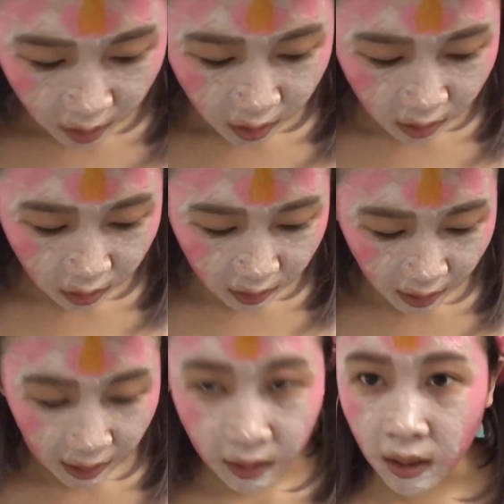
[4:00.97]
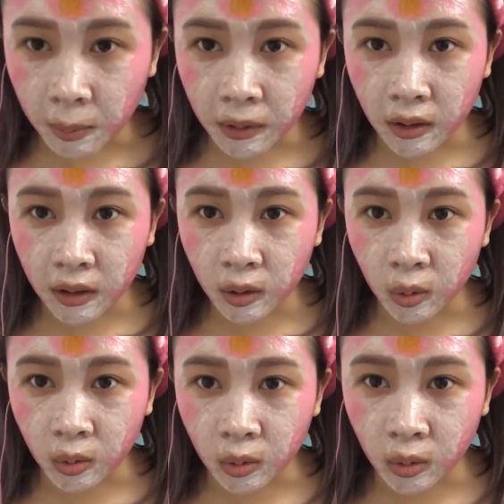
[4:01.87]
So now I think I'm going to
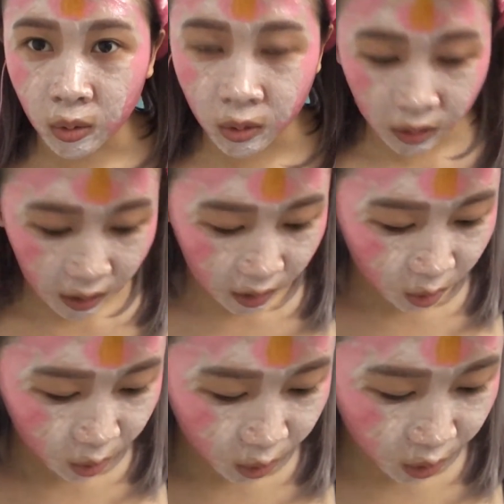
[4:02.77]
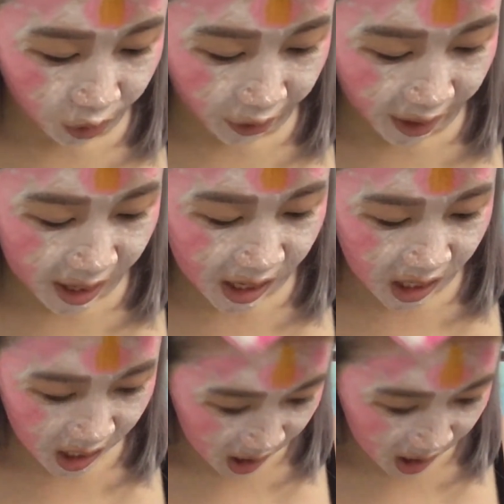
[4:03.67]
need to trace.